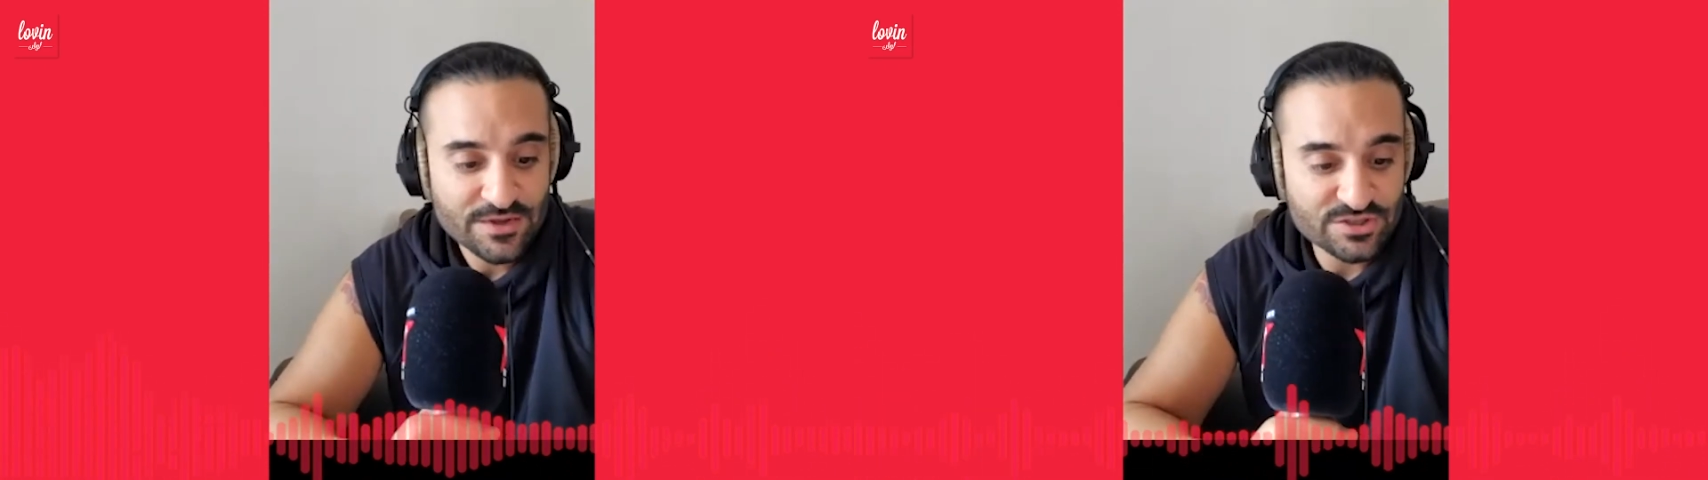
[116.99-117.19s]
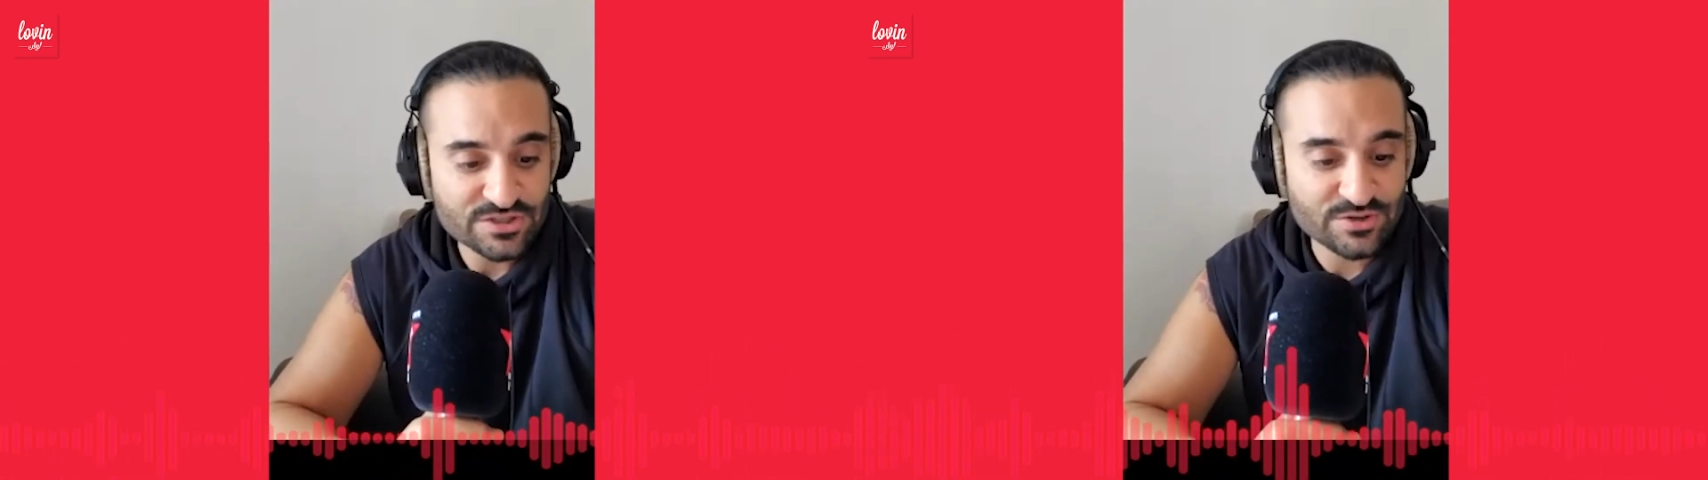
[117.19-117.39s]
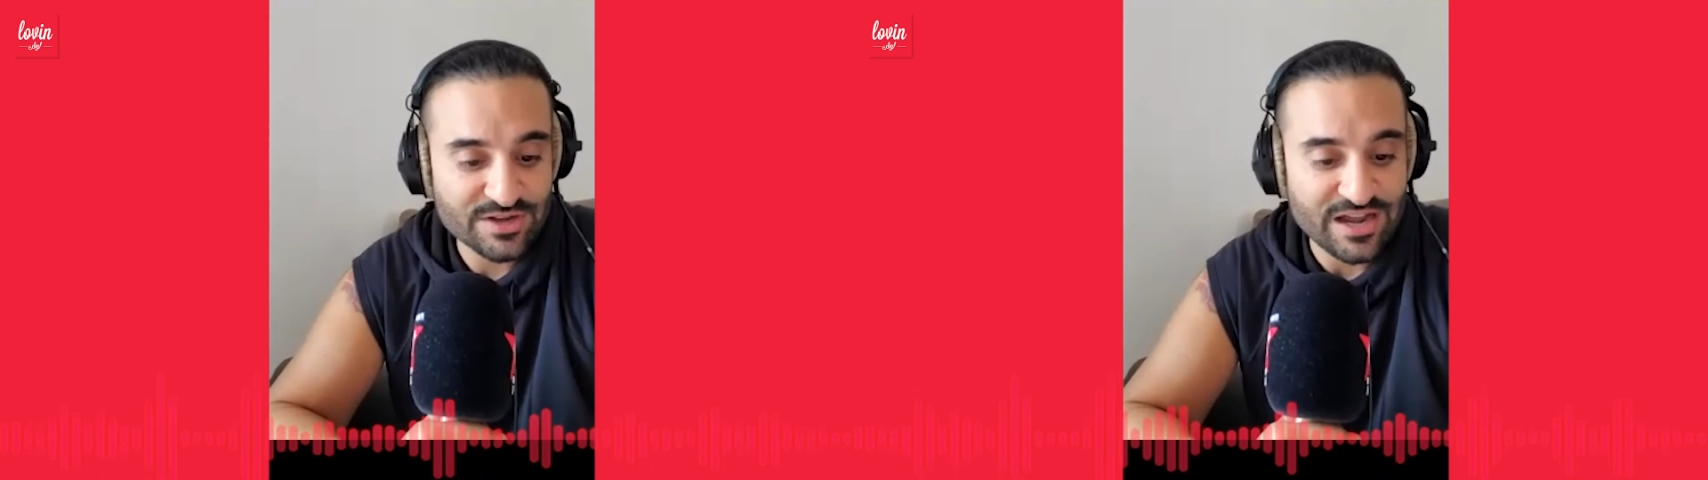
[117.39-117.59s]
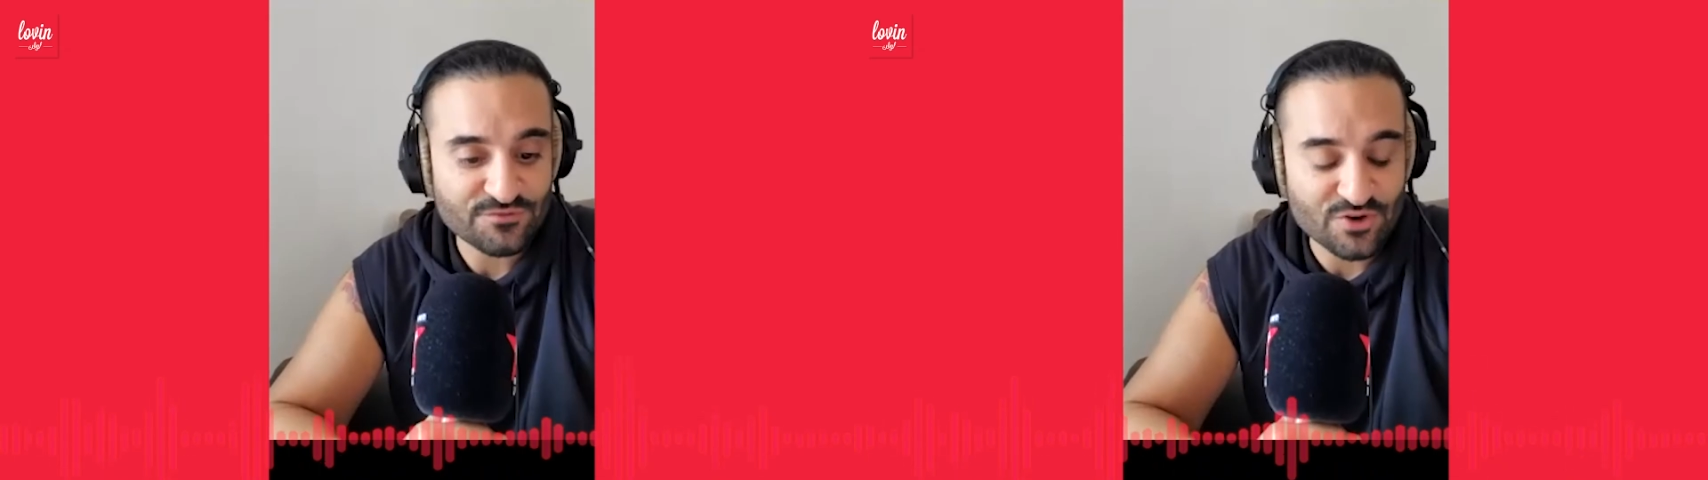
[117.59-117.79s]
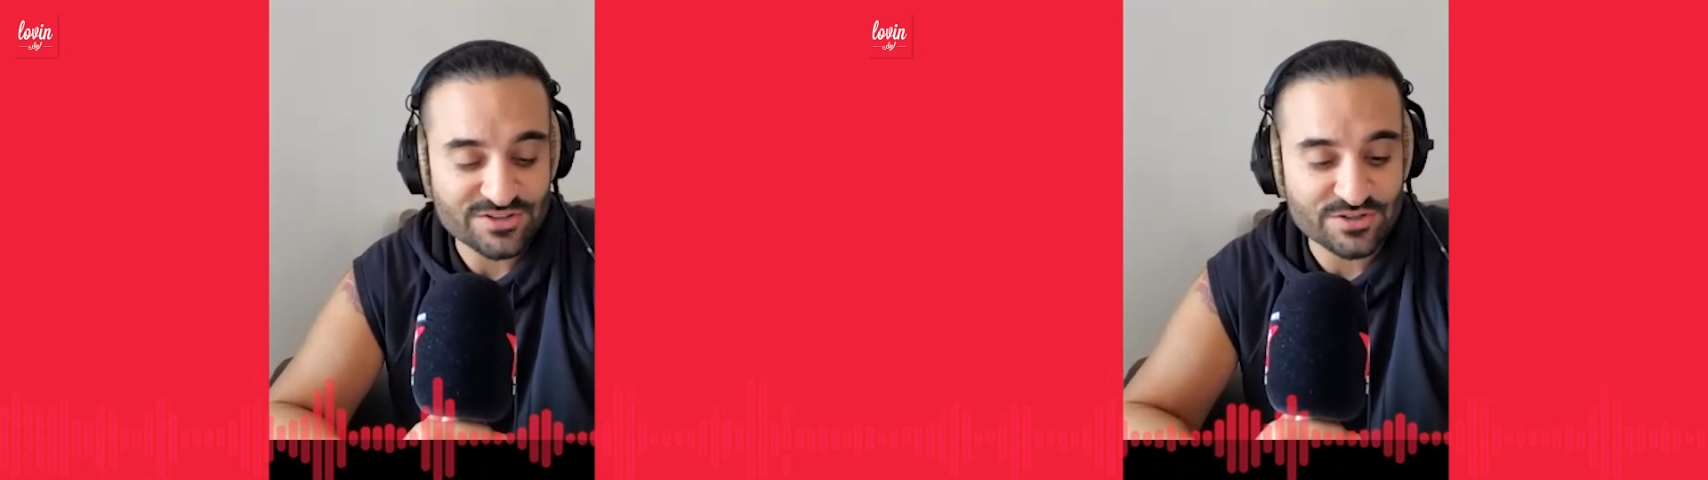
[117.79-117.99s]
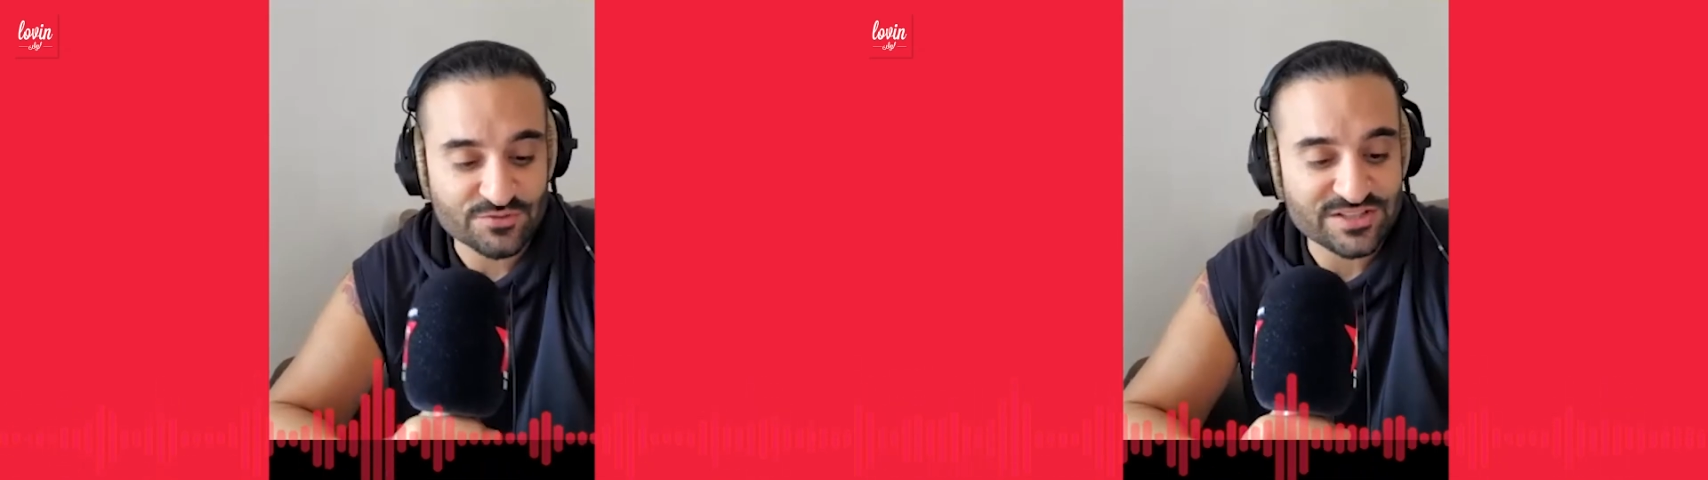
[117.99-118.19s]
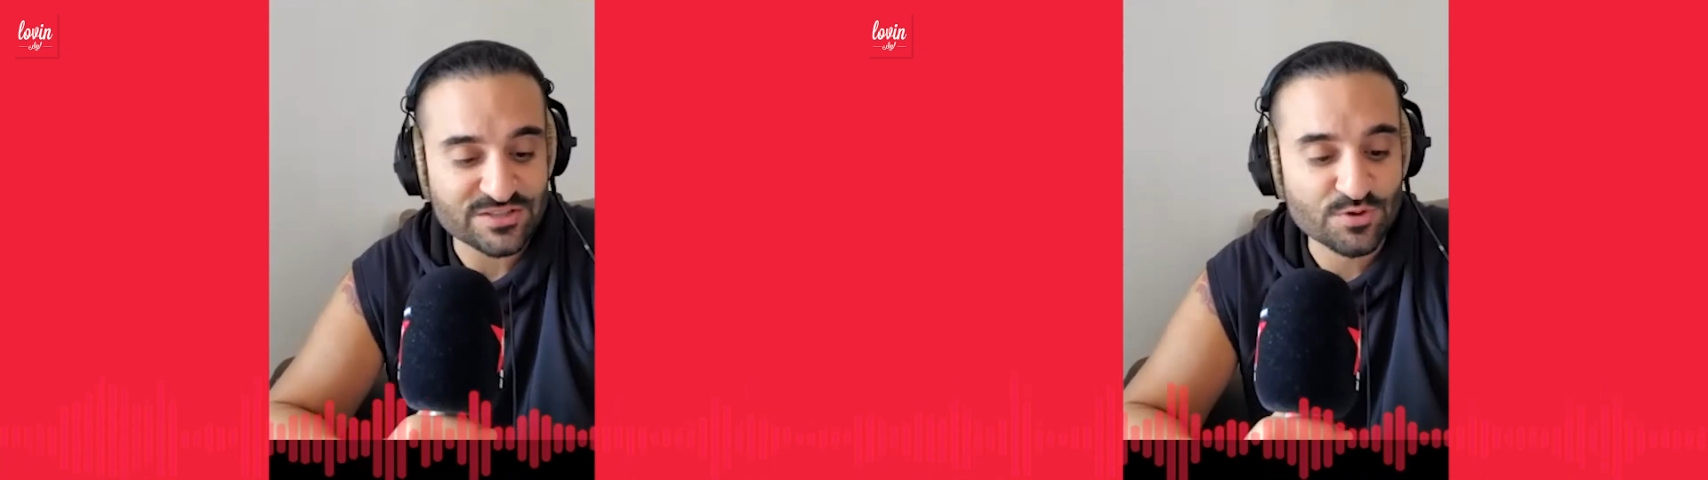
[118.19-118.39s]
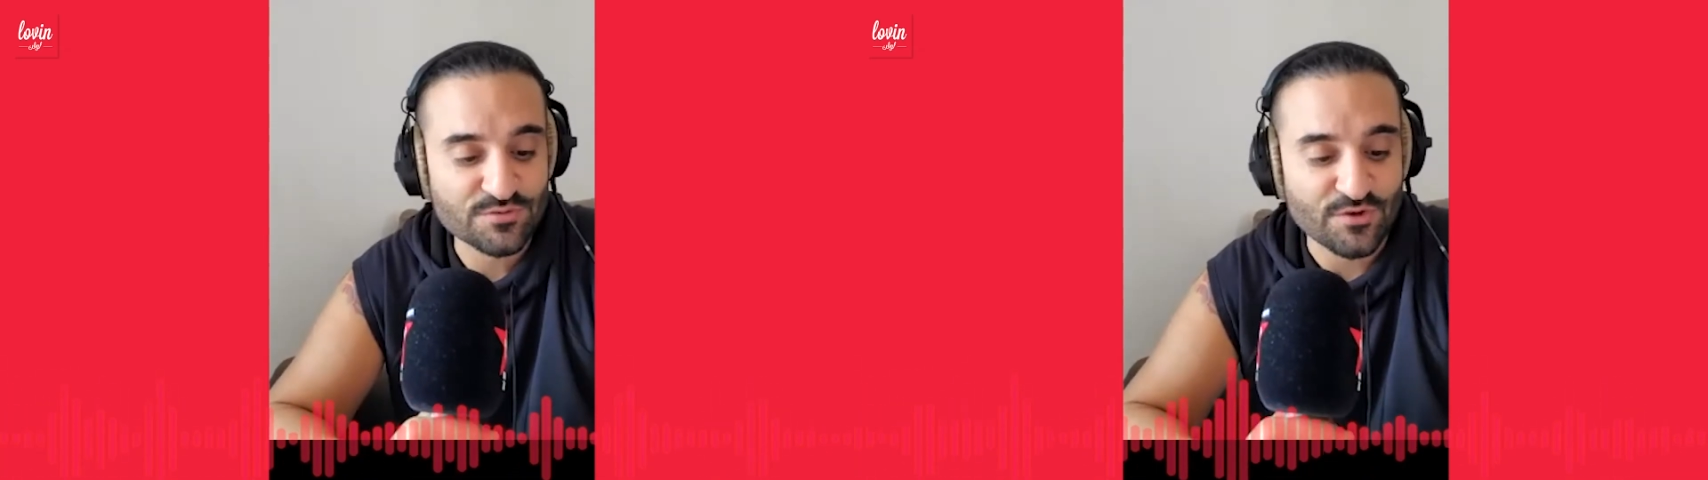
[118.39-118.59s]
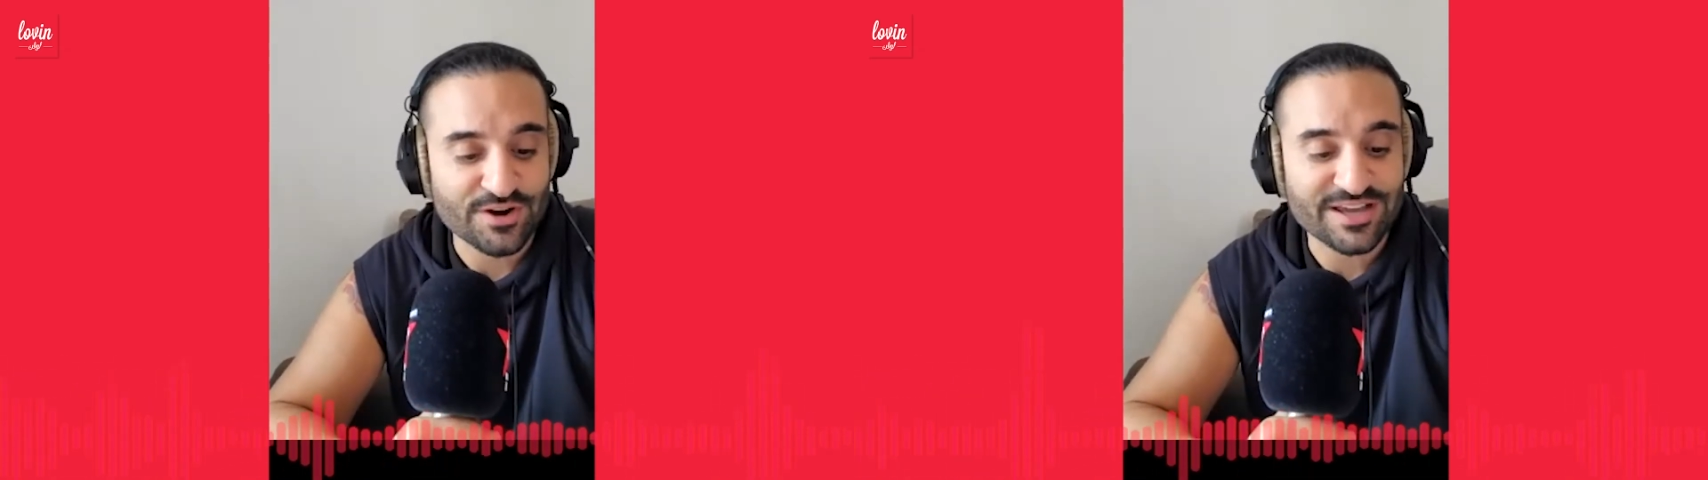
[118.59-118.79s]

just look after ourselves let's move on